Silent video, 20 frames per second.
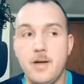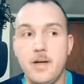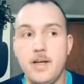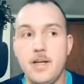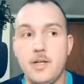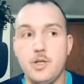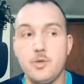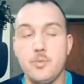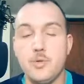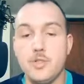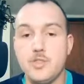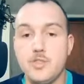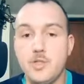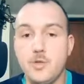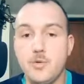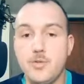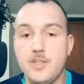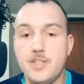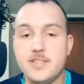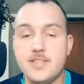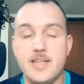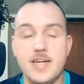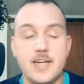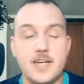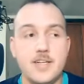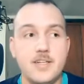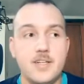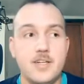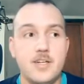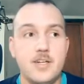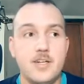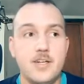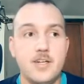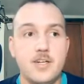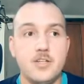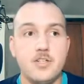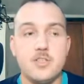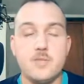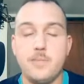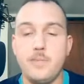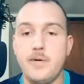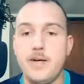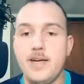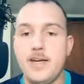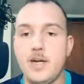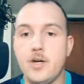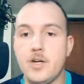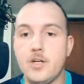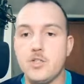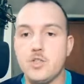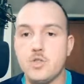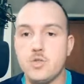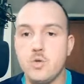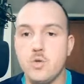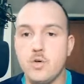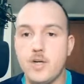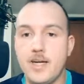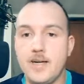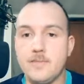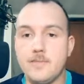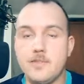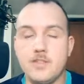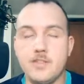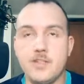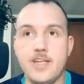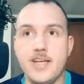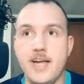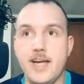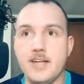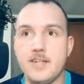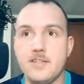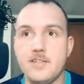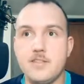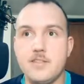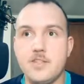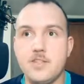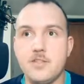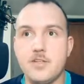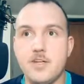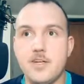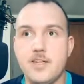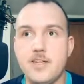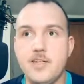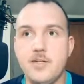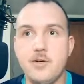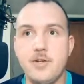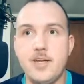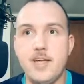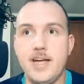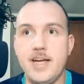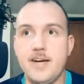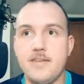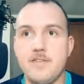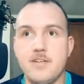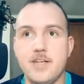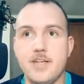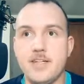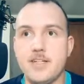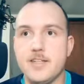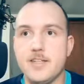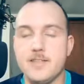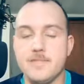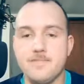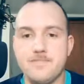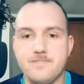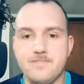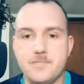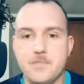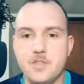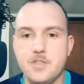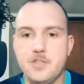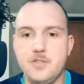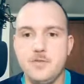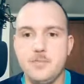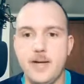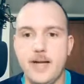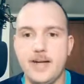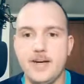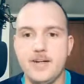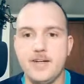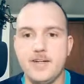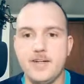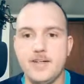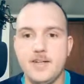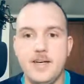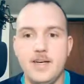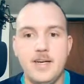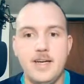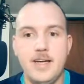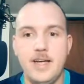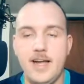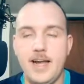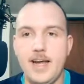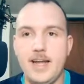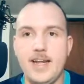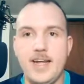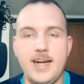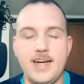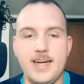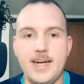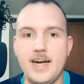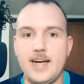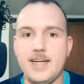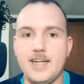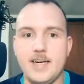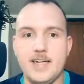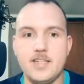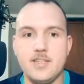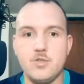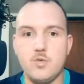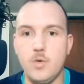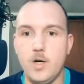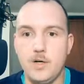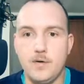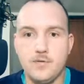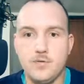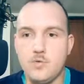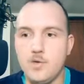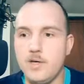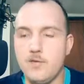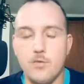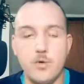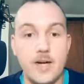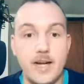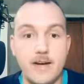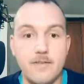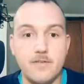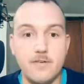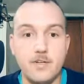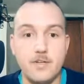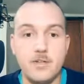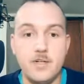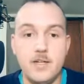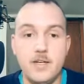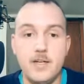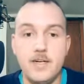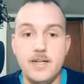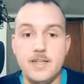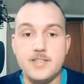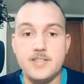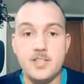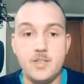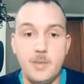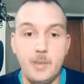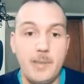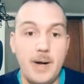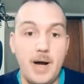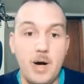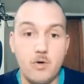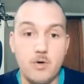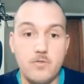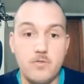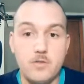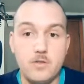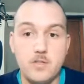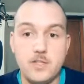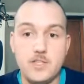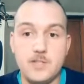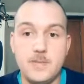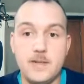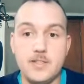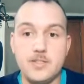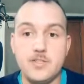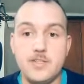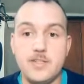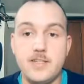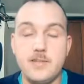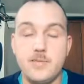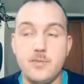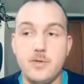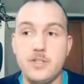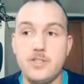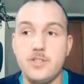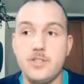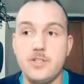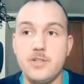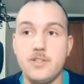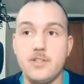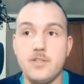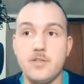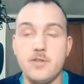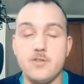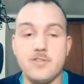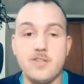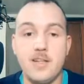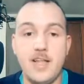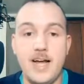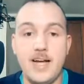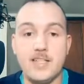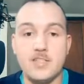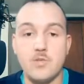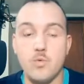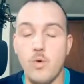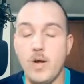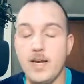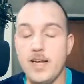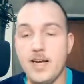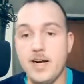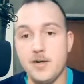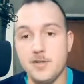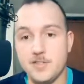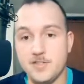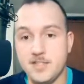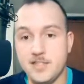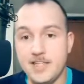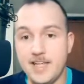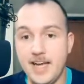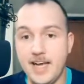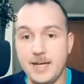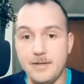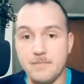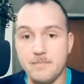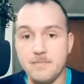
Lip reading: You put 2 in these deck, you're just playing out a control game till the end. You can have like a 2-mana 8/8, 9/9, 12/12, whatever. It's going to be powerful, especially once you're into those last waning hours of the game.